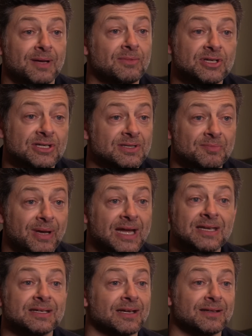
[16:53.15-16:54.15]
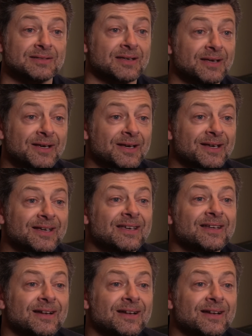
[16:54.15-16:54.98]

images and paintings. So